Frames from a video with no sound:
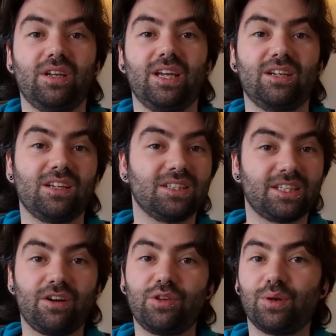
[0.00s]
It doesn't
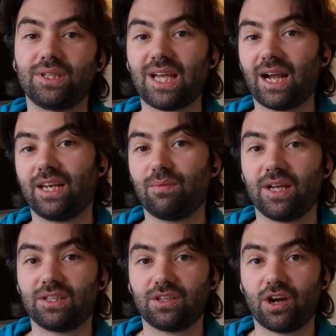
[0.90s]
tell you exactly
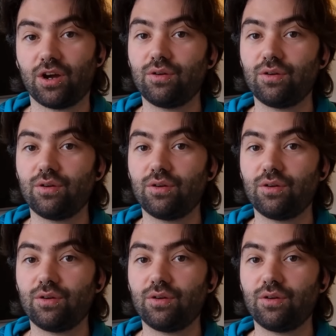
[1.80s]
where to go.